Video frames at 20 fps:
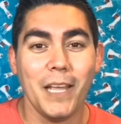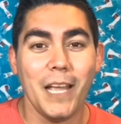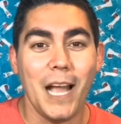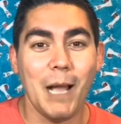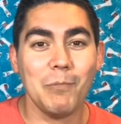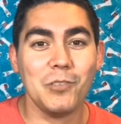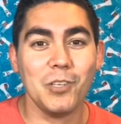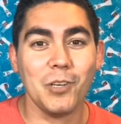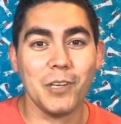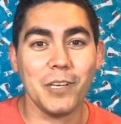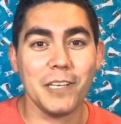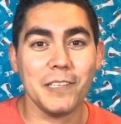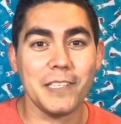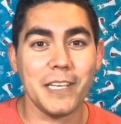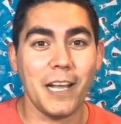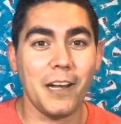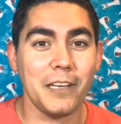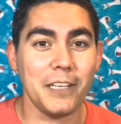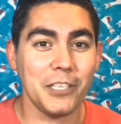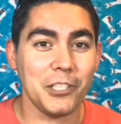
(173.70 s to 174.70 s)
I'm still gonna say
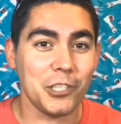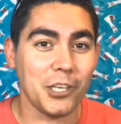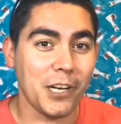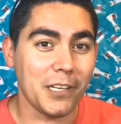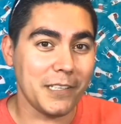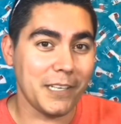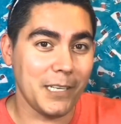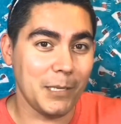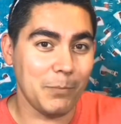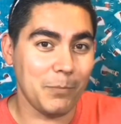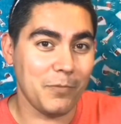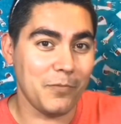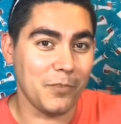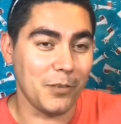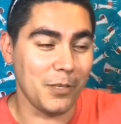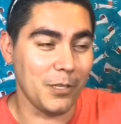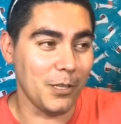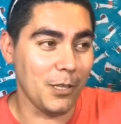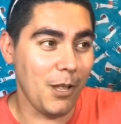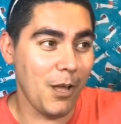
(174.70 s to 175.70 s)
I'm gonna chalk that up
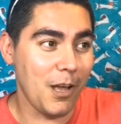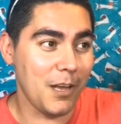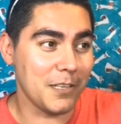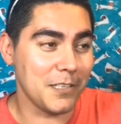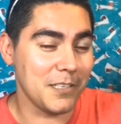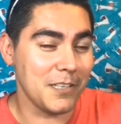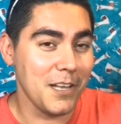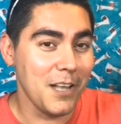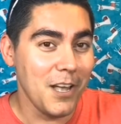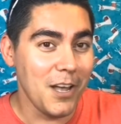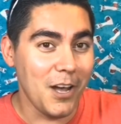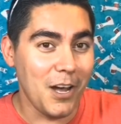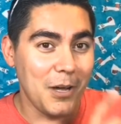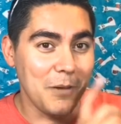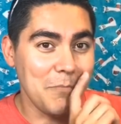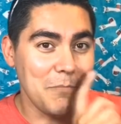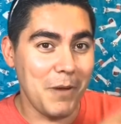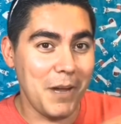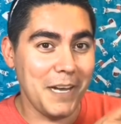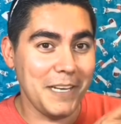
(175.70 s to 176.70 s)
for a loss
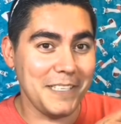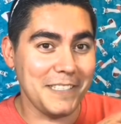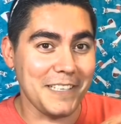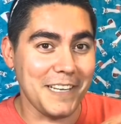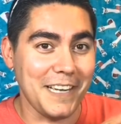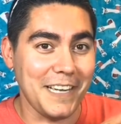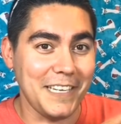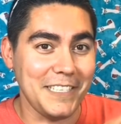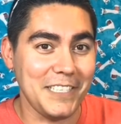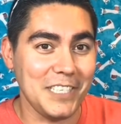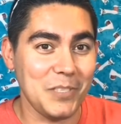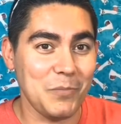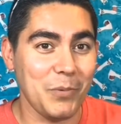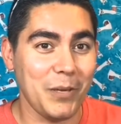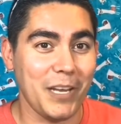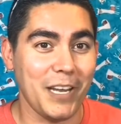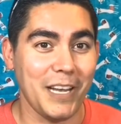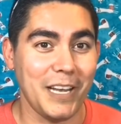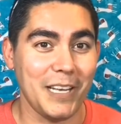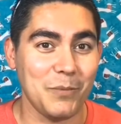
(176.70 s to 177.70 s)
on my side, just
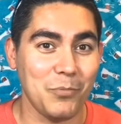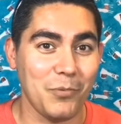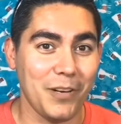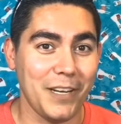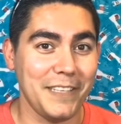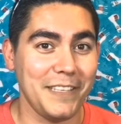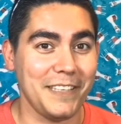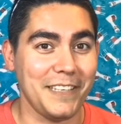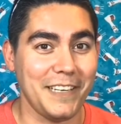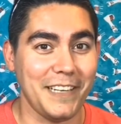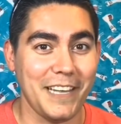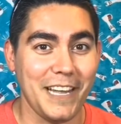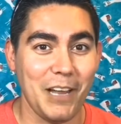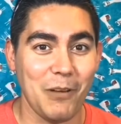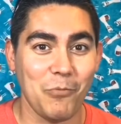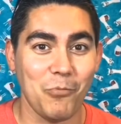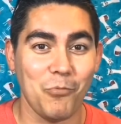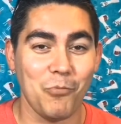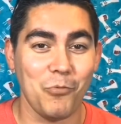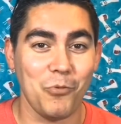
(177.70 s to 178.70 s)
because, boy, I tell you,
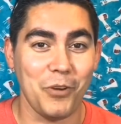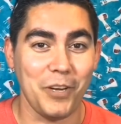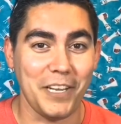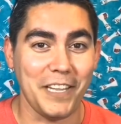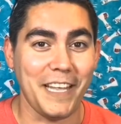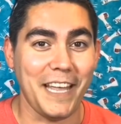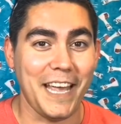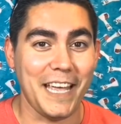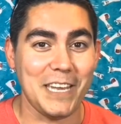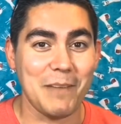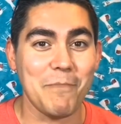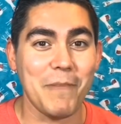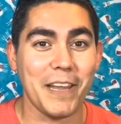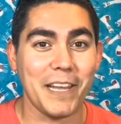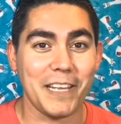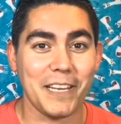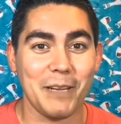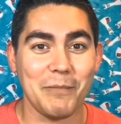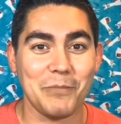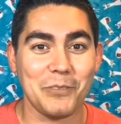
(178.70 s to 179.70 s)
I really had to
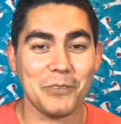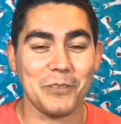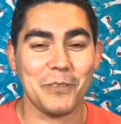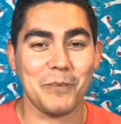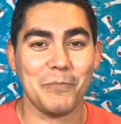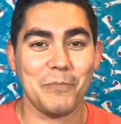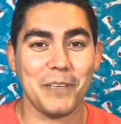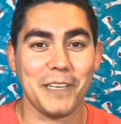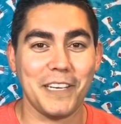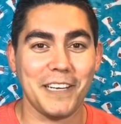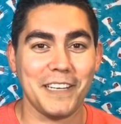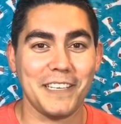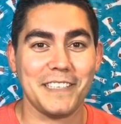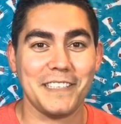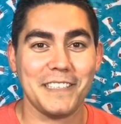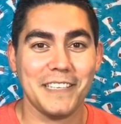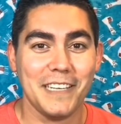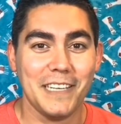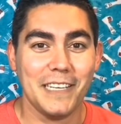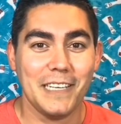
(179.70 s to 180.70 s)
make it up to her,
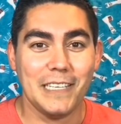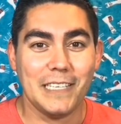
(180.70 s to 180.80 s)
because